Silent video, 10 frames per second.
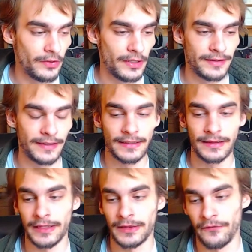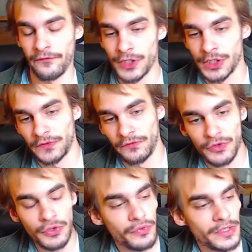I think like the first
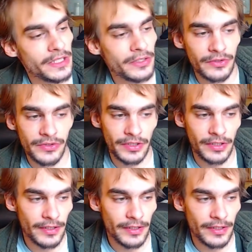few years